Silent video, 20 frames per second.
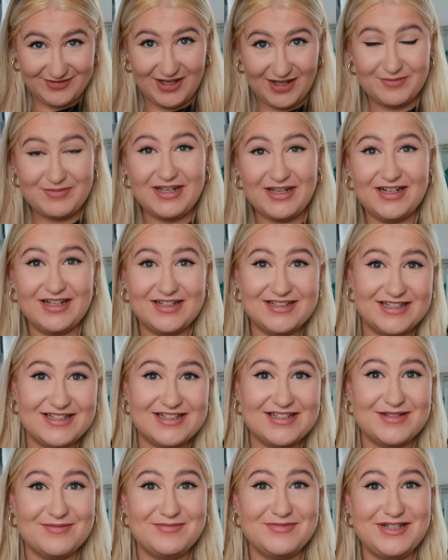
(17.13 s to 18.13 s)
I mean, I
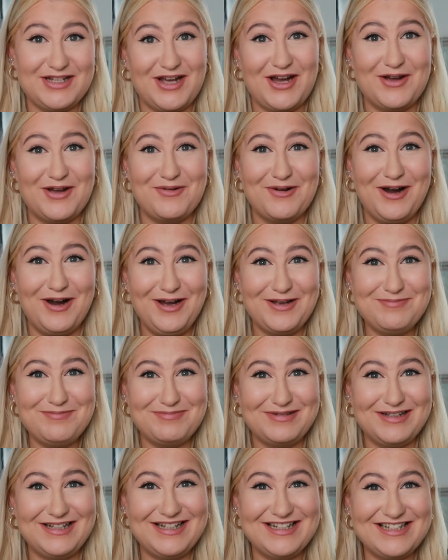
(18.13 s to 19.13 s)
did some
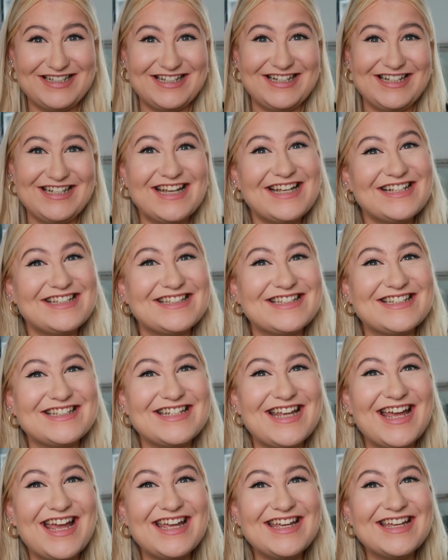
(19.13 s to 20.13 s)
DIY bleaching
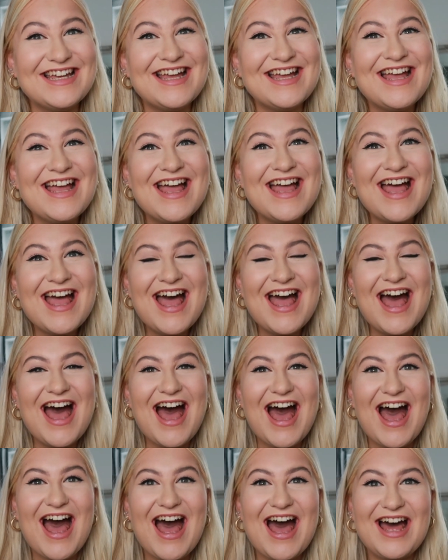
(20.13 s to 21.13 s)
yesterday
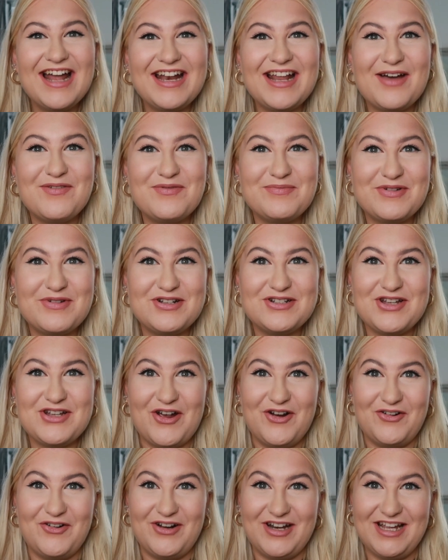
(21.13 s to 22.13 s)
and haven't put a
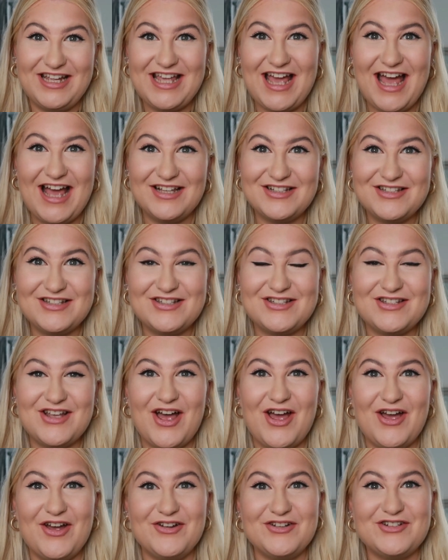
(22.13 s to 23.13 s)
tone on it yet,
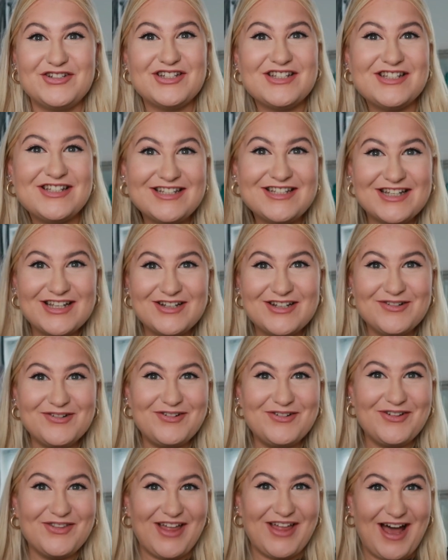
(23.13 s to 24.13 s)
so just
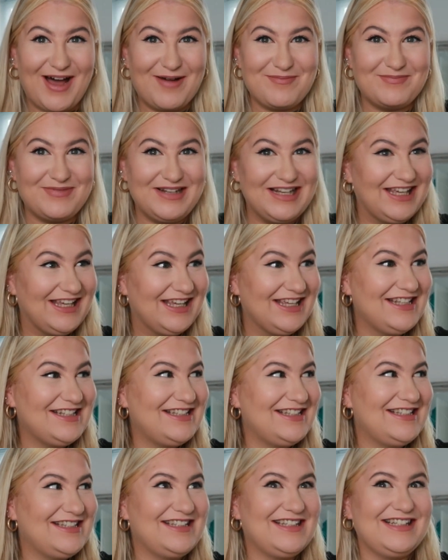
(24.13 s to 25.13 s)
ignore that,
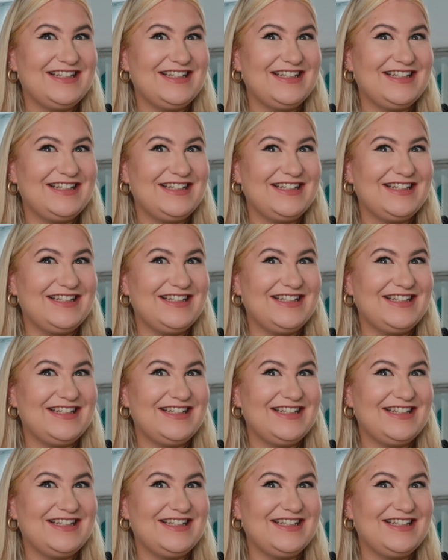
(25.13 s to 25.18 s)
please.